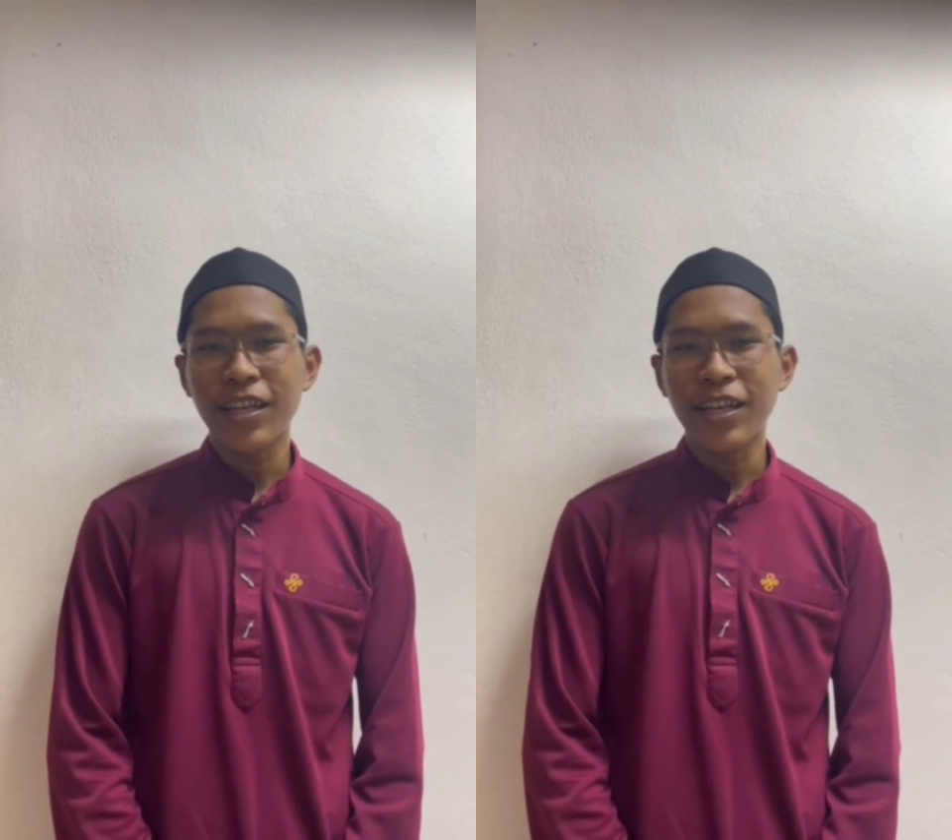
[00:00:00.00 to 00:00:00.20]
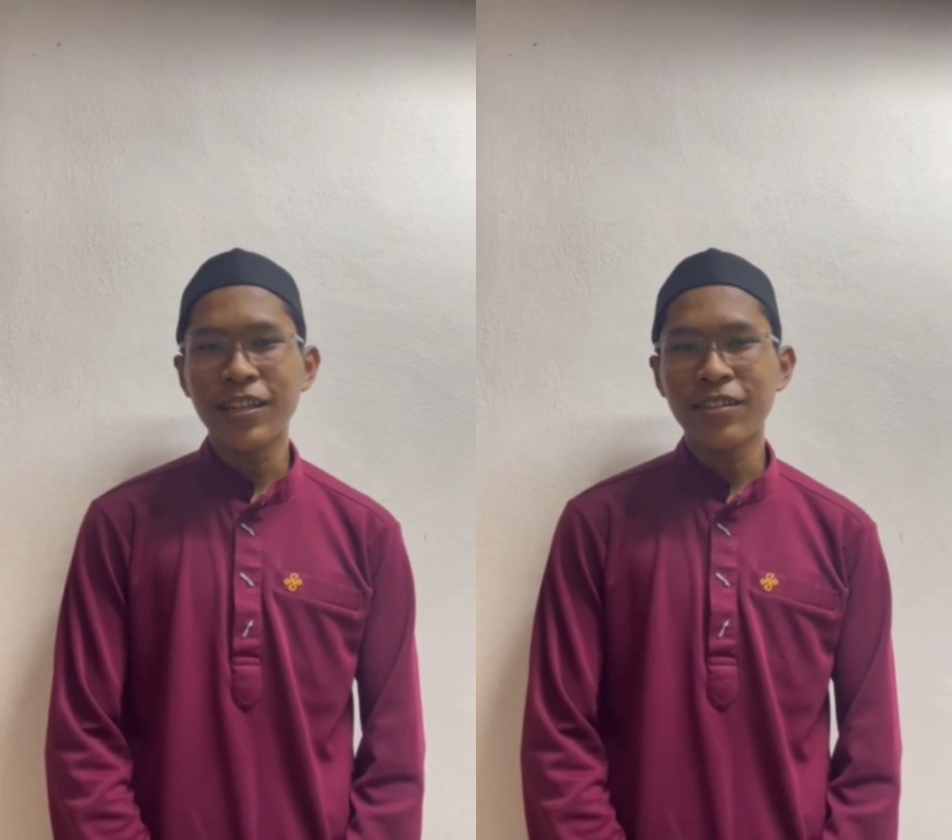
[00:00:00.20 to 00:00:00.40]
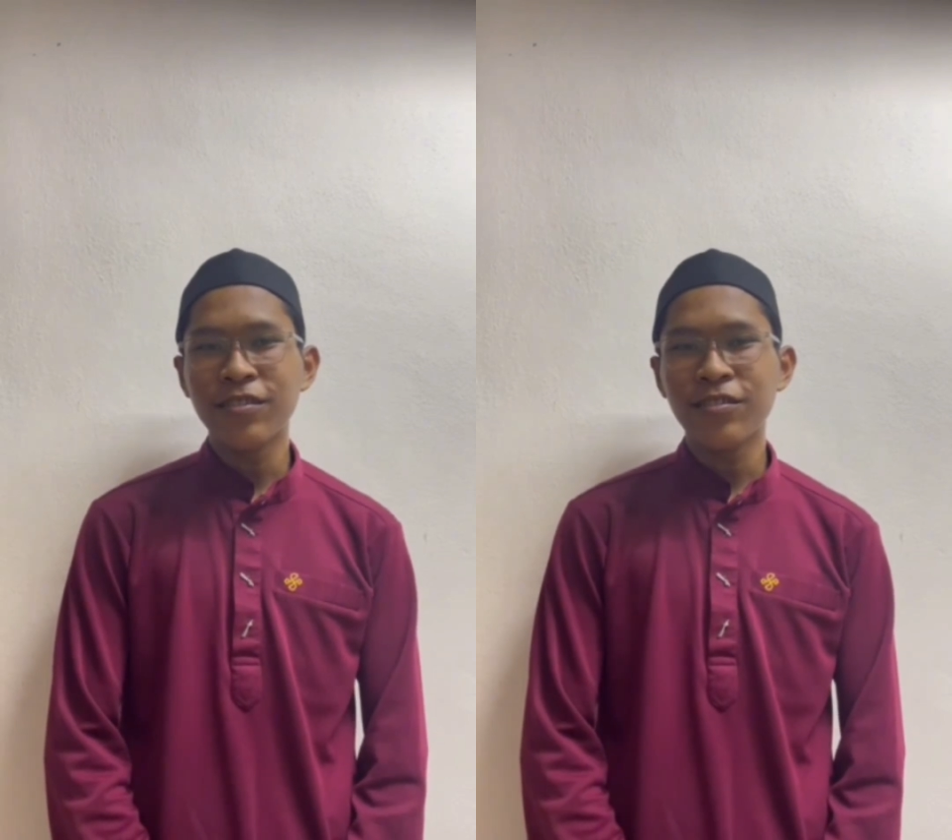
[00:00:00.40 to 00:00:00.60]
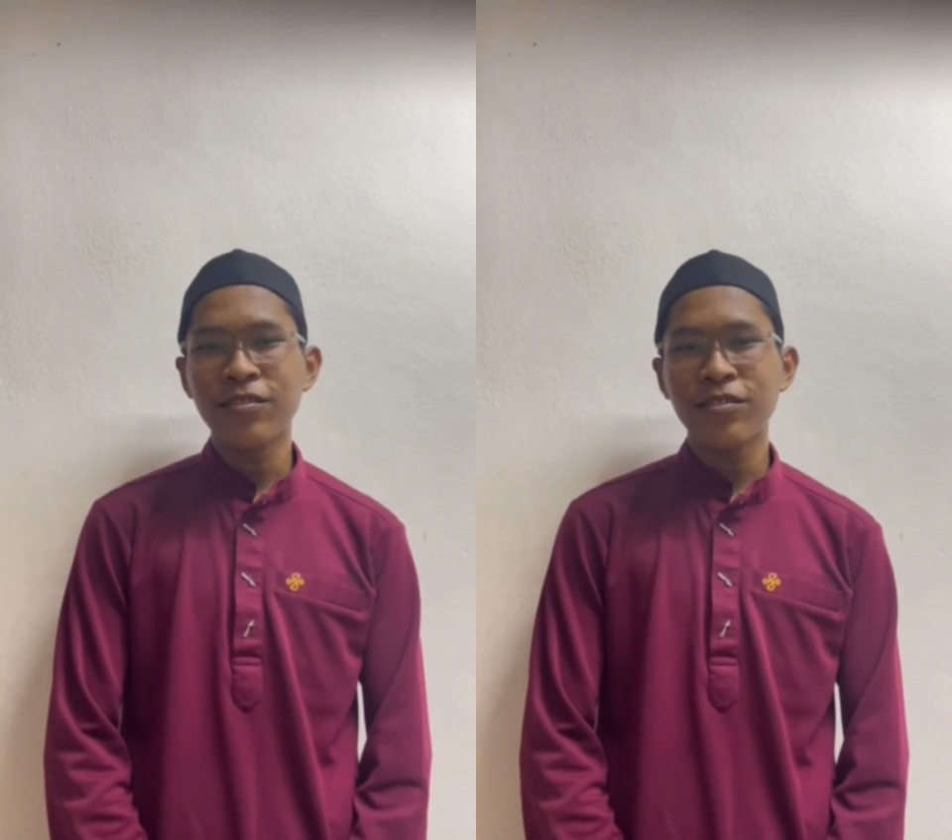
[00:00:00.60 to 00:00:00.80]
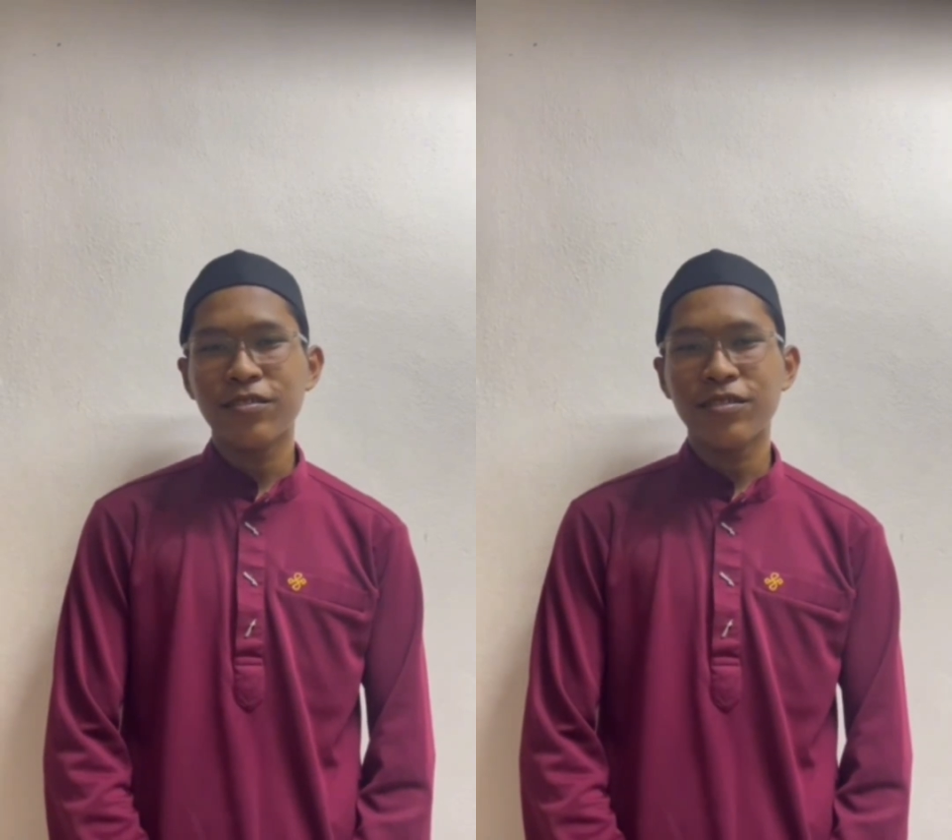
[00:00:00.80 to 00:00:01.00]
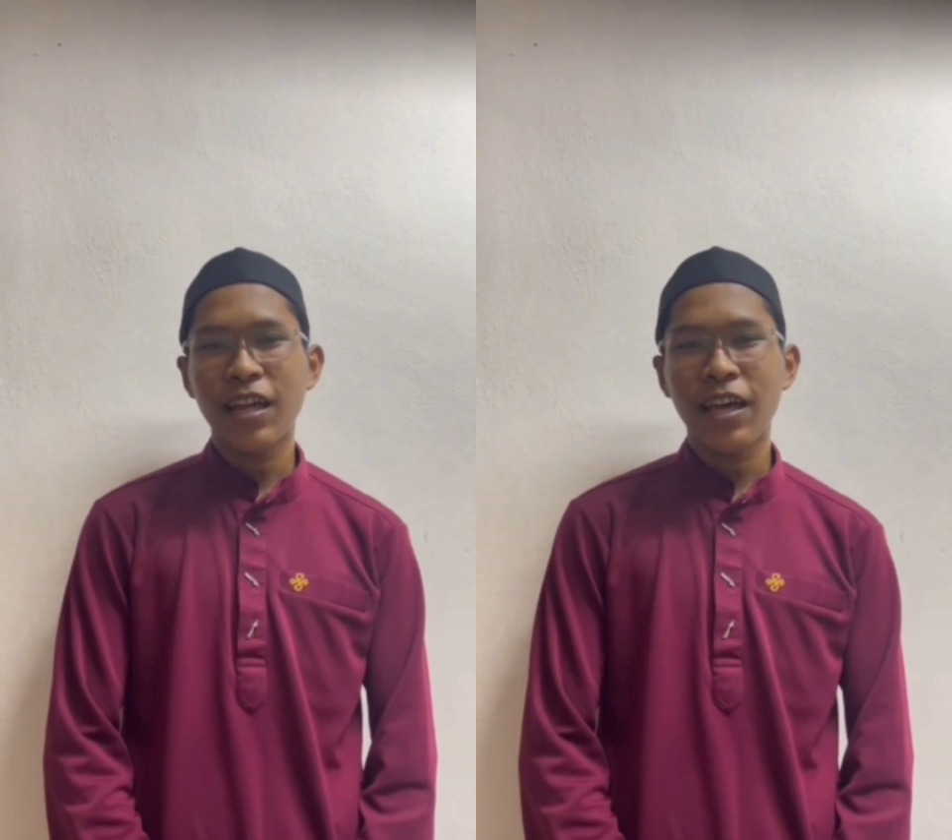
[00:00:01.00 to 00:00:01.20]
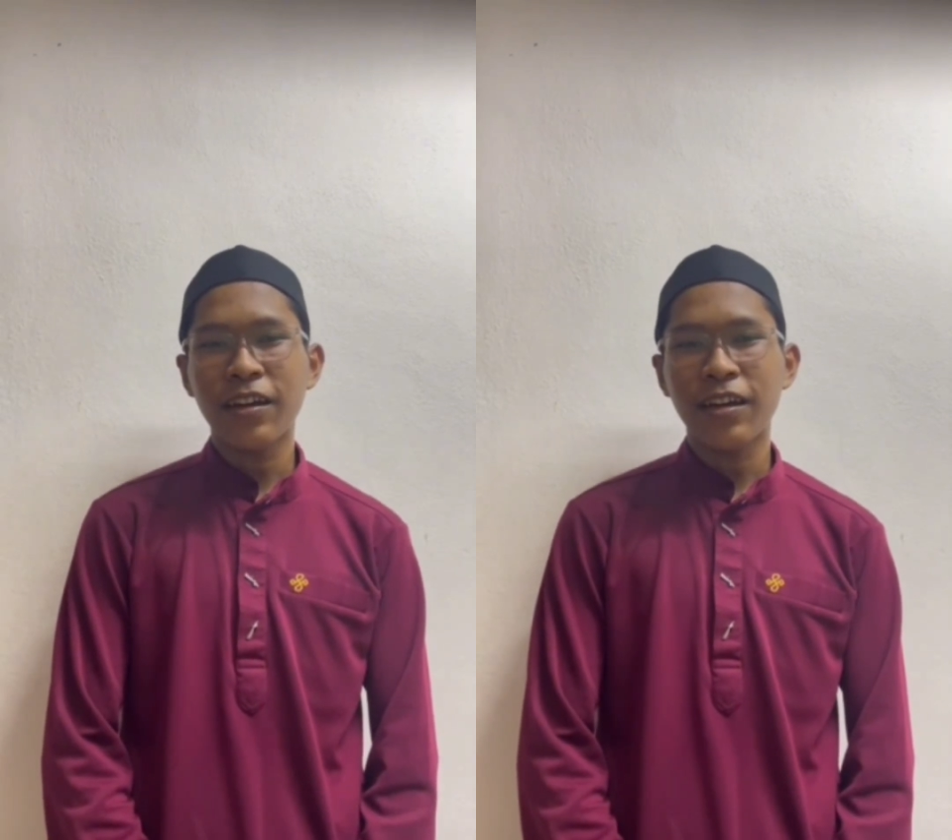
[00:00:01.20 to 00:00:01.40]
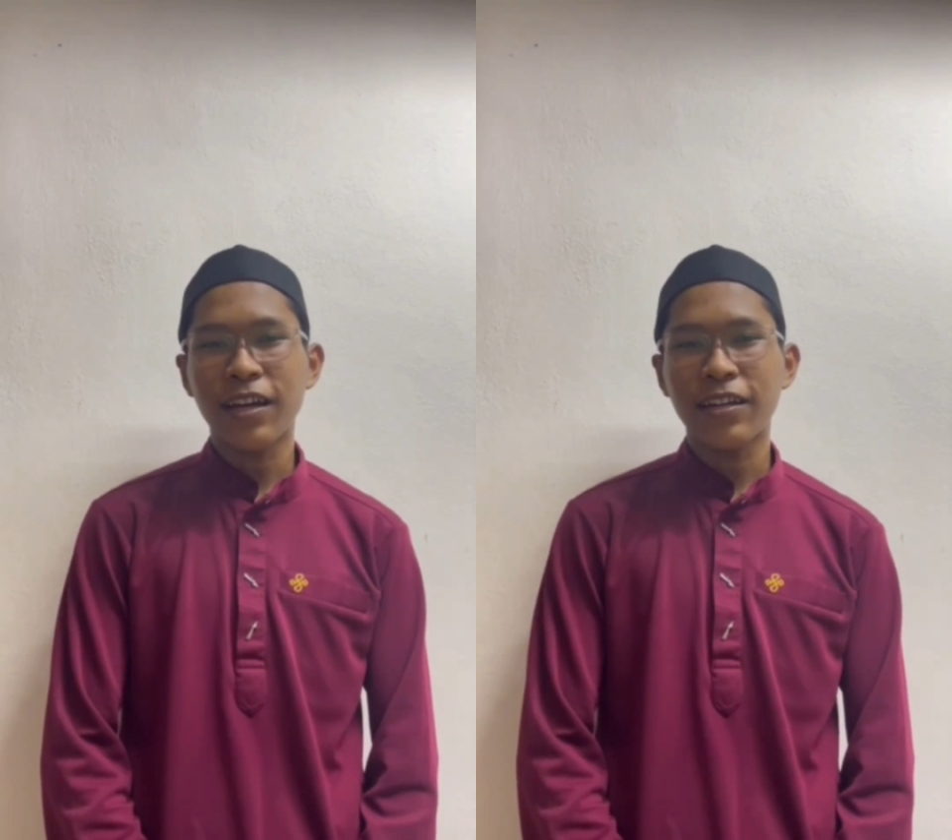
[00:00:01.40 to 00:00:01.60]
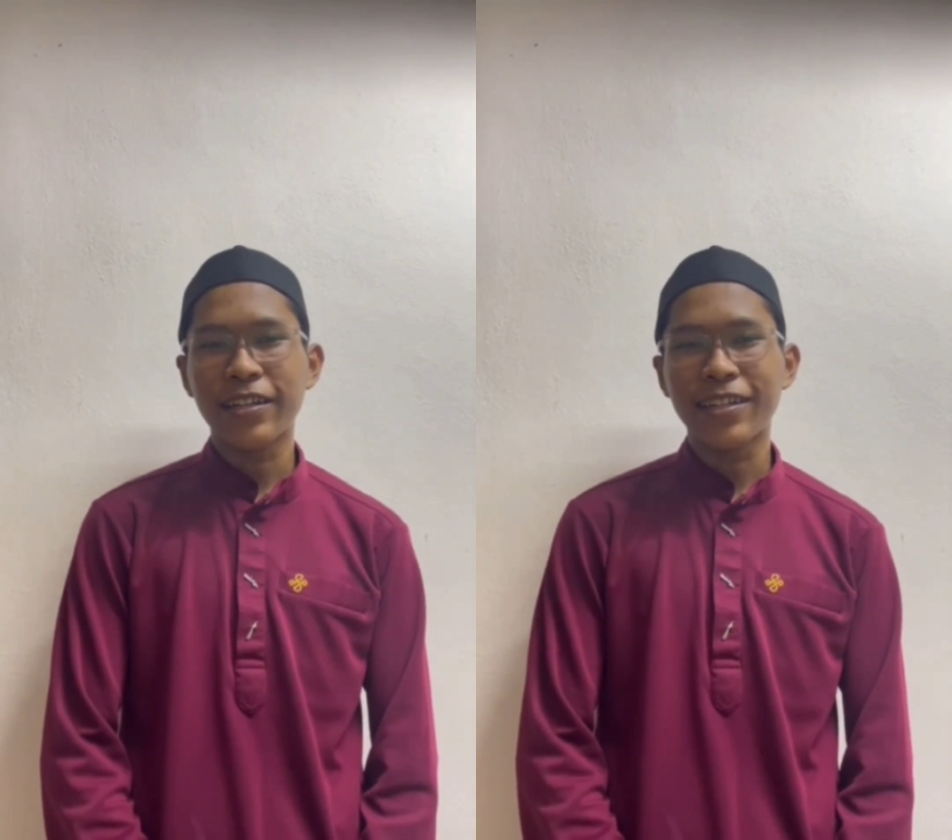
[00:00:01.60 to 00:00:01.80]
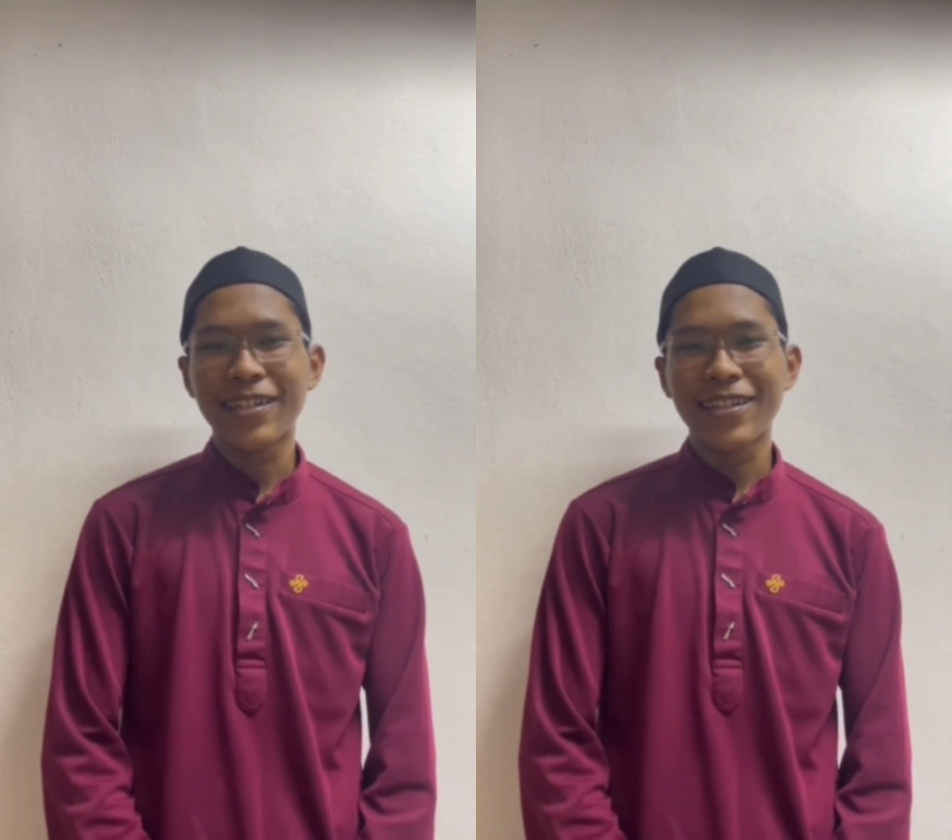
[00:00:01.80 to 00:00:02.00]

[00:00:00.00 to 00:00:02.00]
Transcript: into direct current.